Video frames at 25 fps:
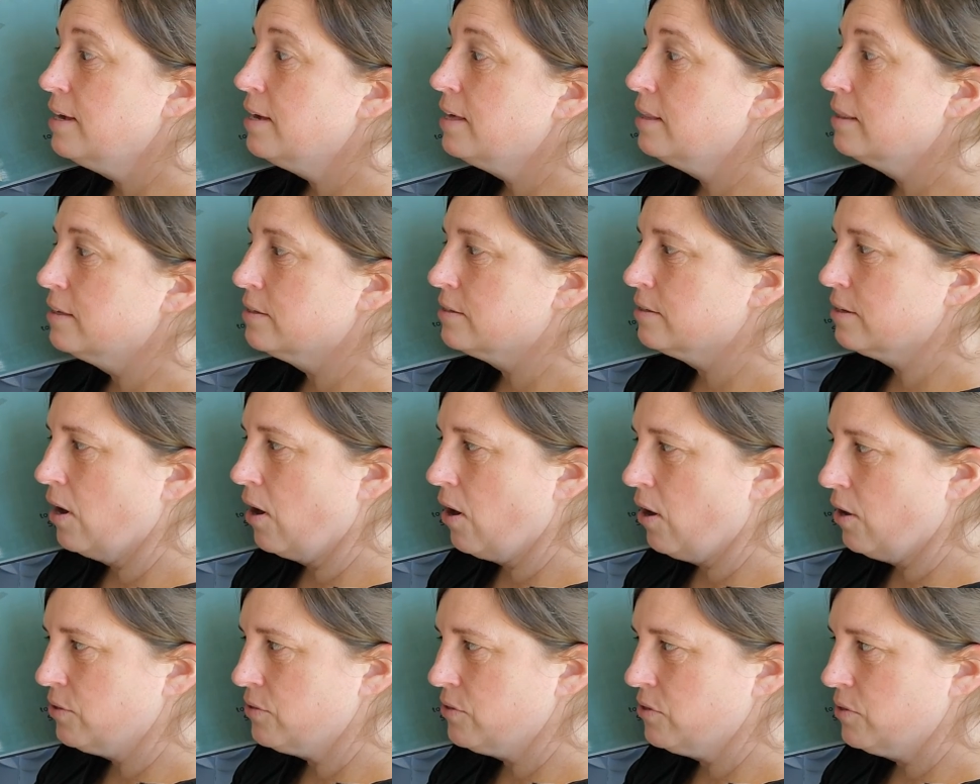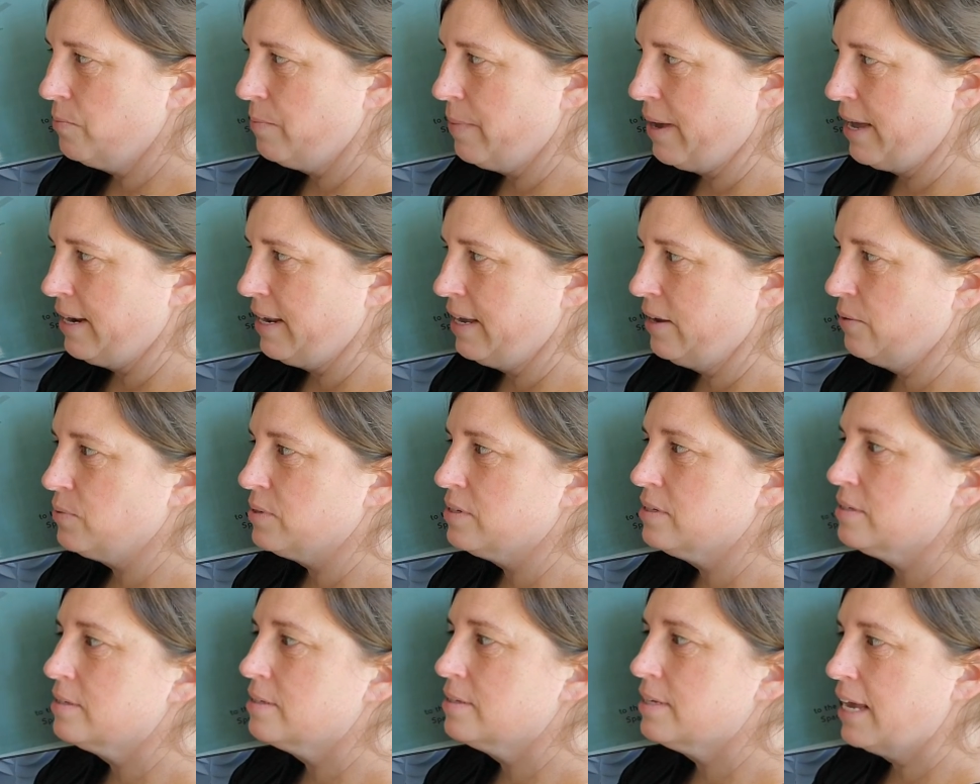This also meant it
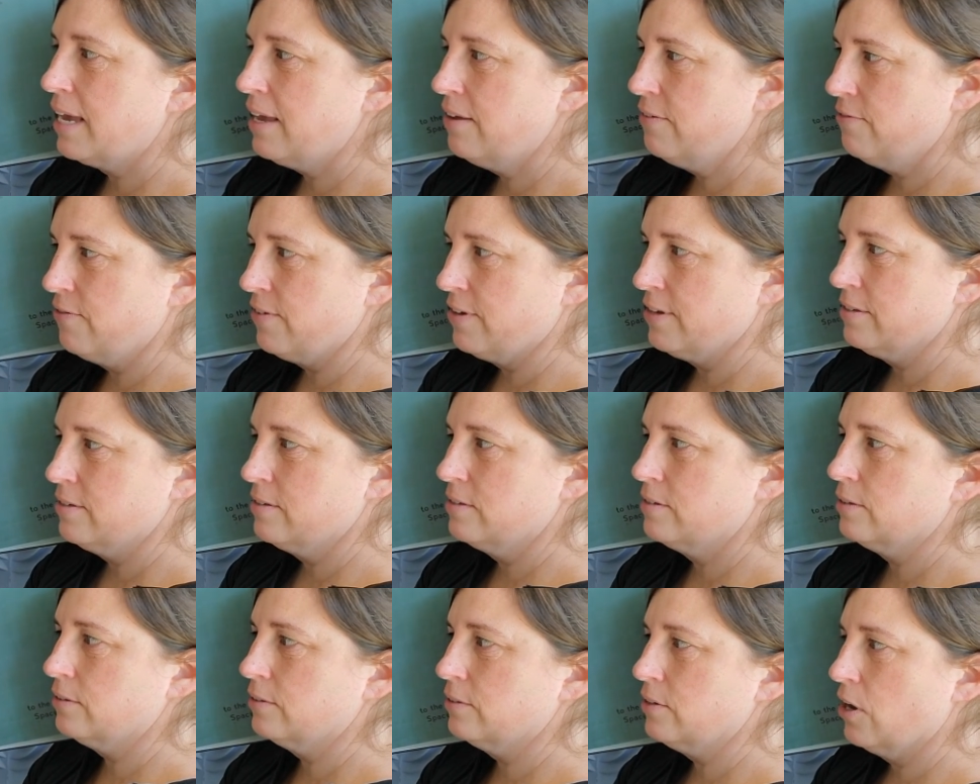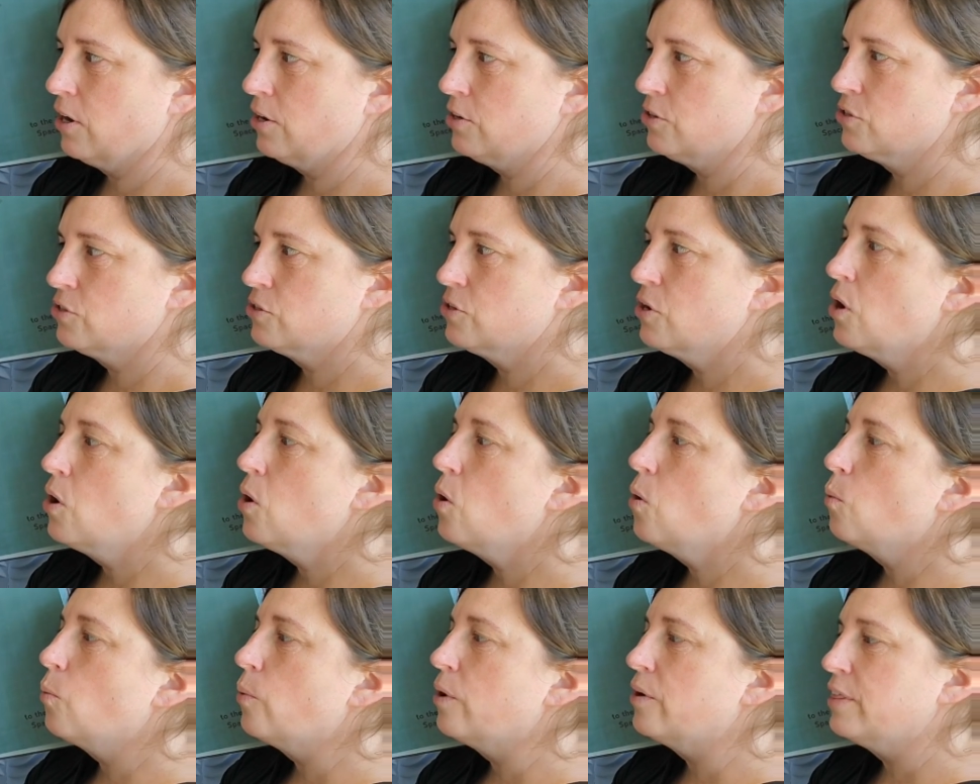was safest to launch
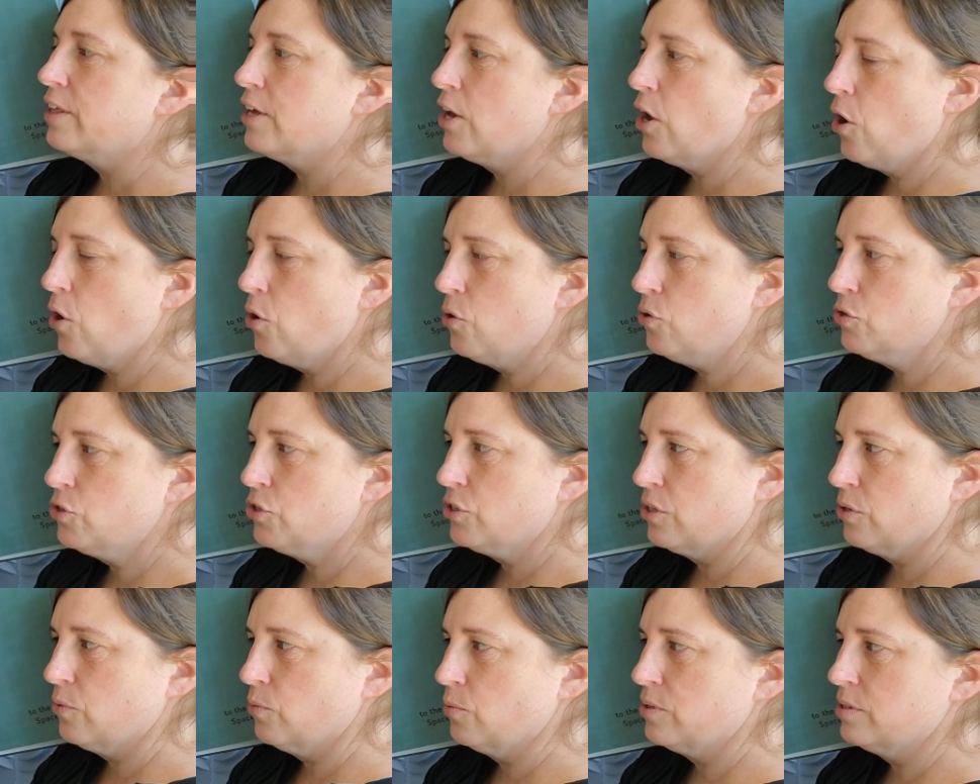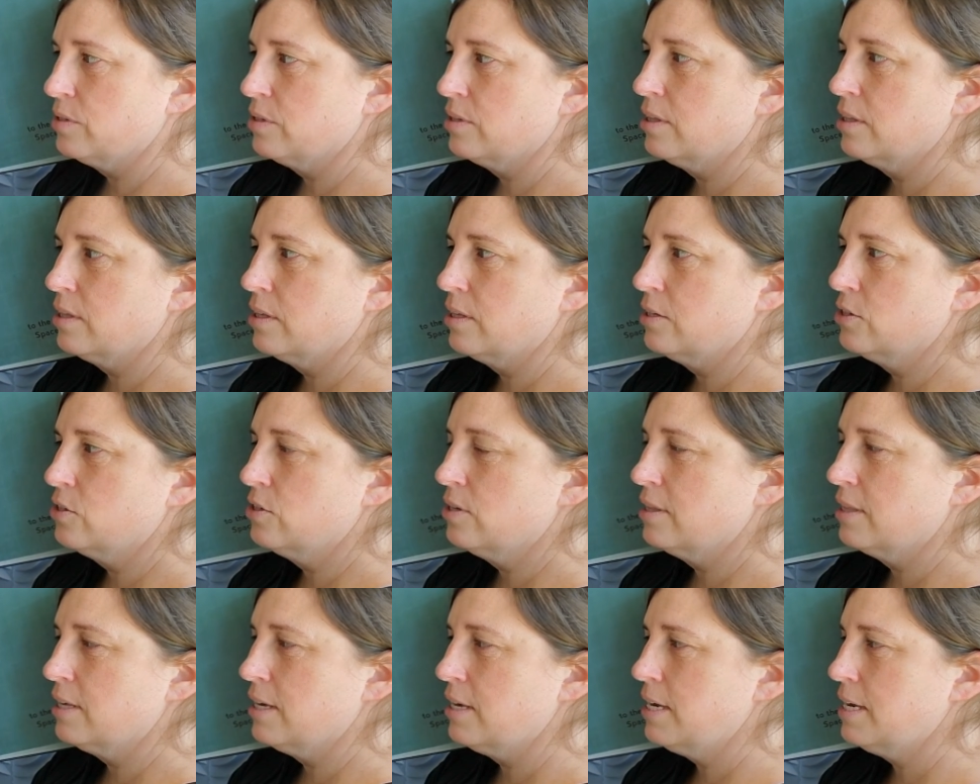where the ocean was to
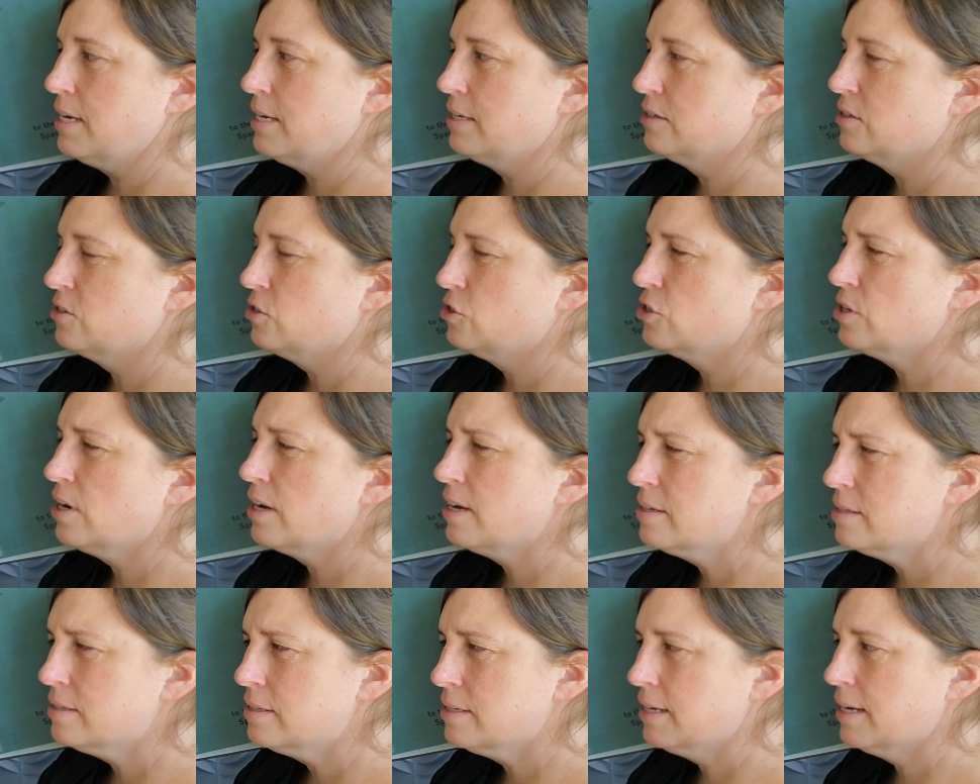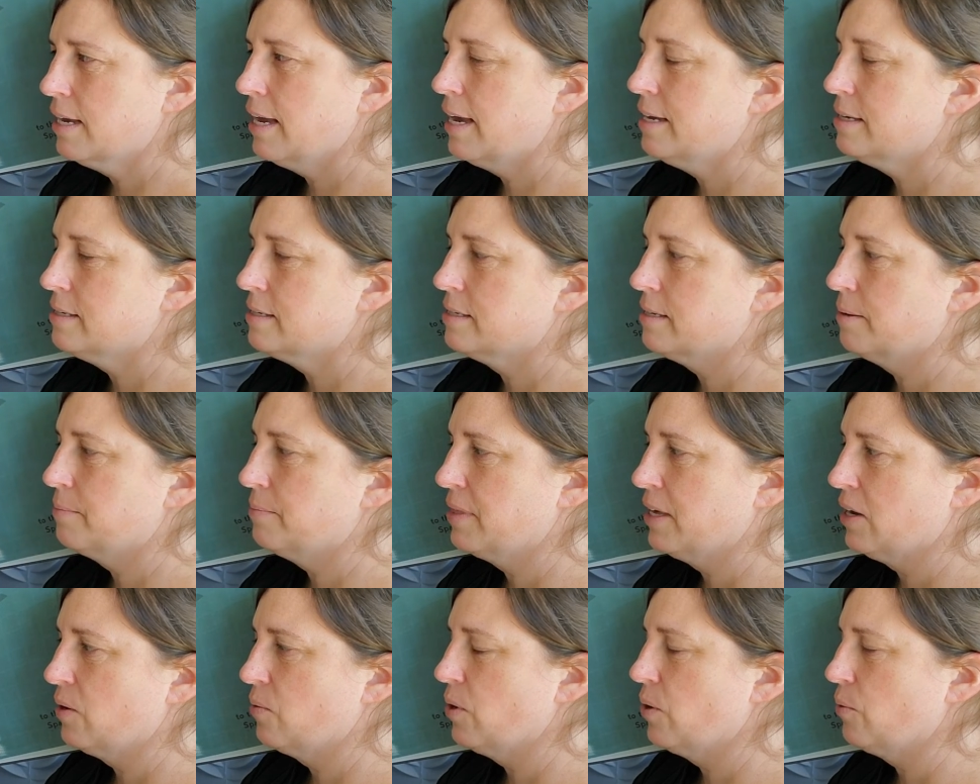the east, just in case
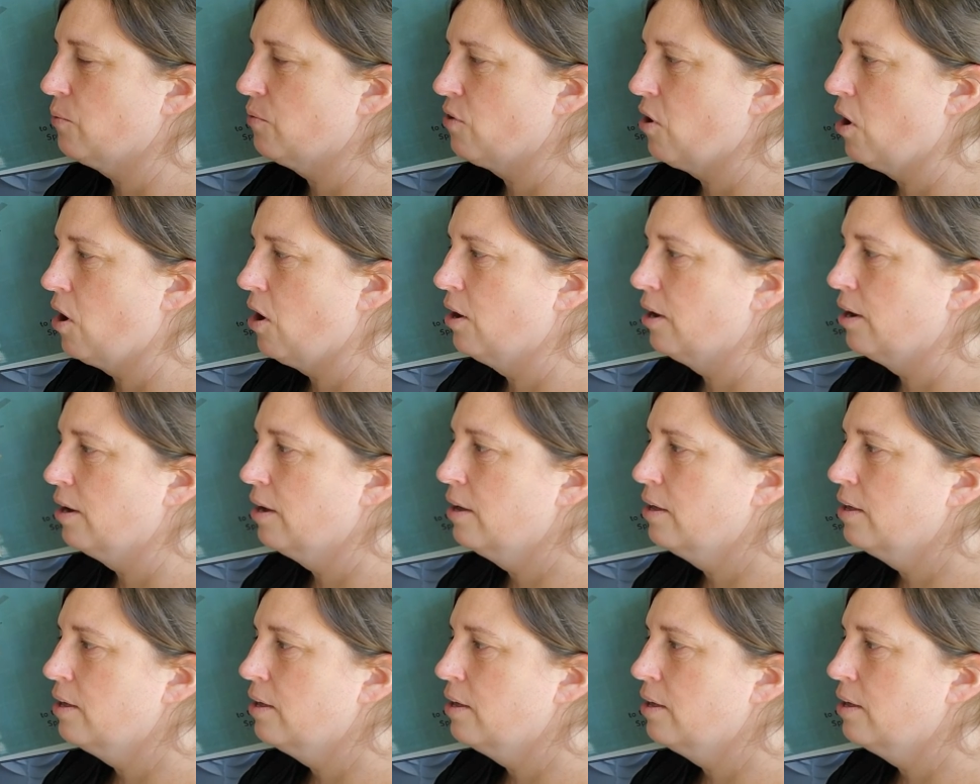something went wrong.